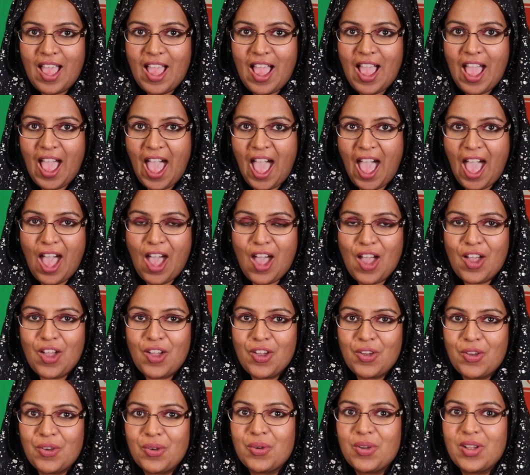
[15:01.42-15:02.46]

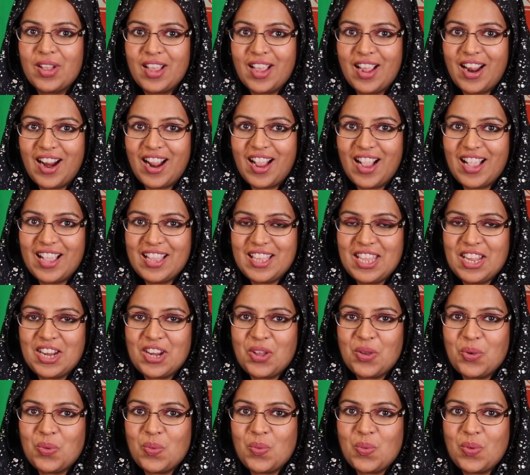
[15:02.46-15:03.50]
how, you
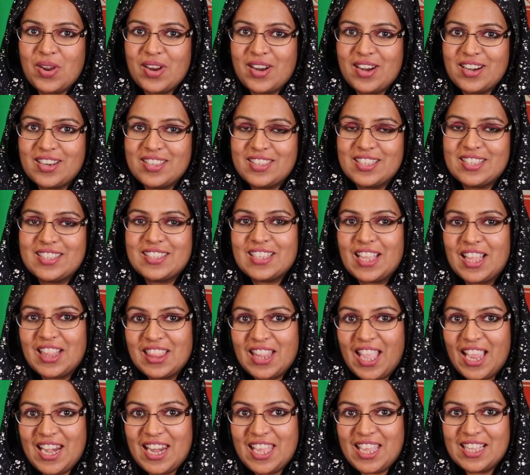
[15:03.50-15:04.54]
know, where the
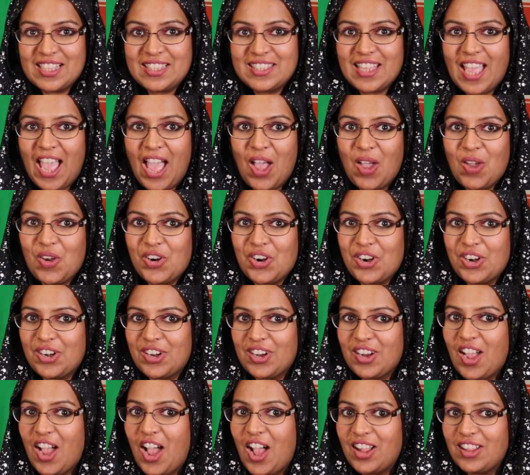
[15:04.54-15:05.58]
sunlight hits, how her
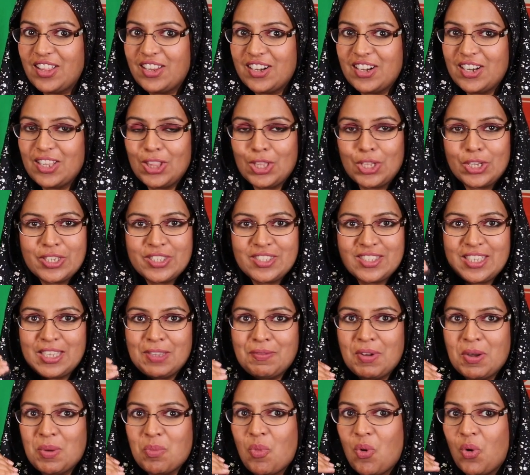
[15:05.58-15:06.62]
color looks
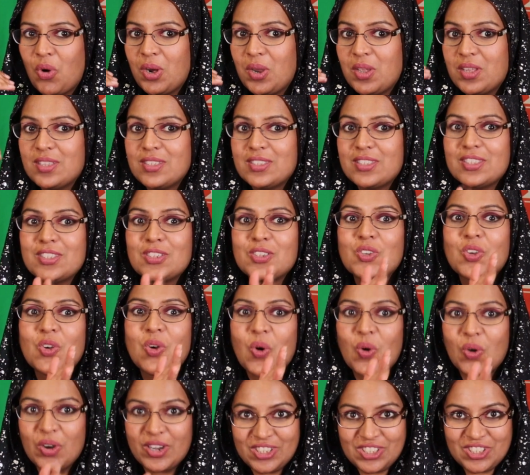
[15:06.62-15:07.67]
even more
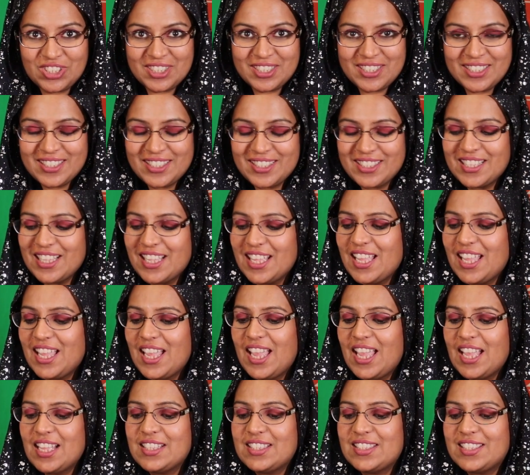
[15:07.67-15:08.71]
gorgeous.
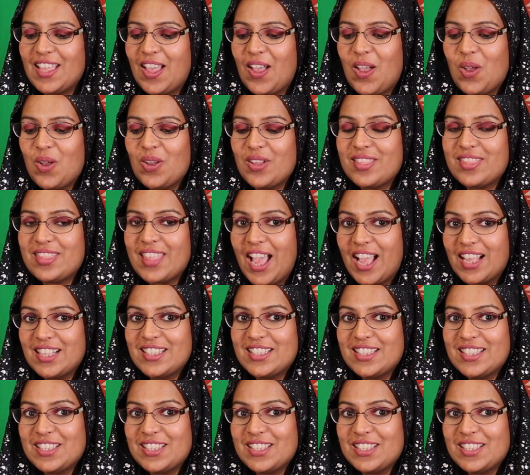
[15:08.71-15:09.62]
So that's